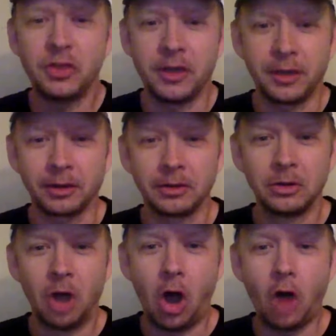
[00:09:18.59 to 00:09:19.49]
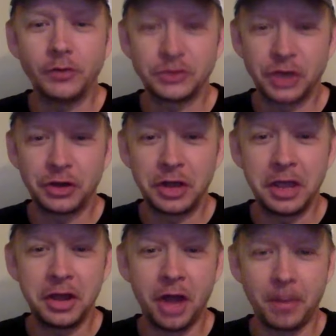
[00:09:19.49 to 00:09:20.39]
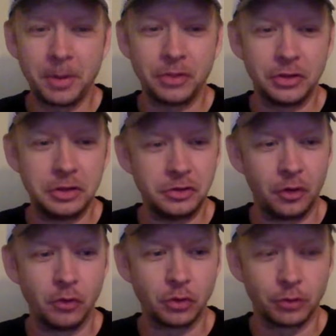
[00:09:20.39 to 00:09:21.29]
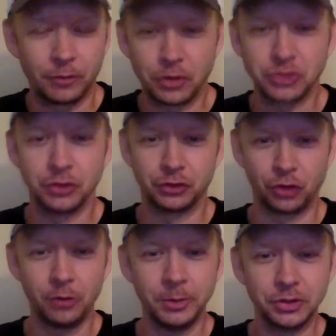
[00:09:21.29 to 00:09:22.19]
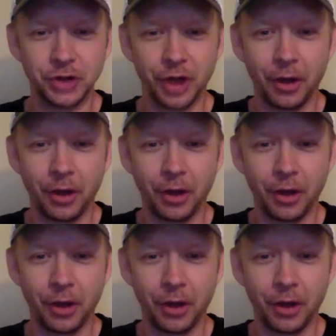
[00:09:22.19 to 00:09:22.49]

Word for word: thing yep. all of a sudden end up in, in their own little version of the truman show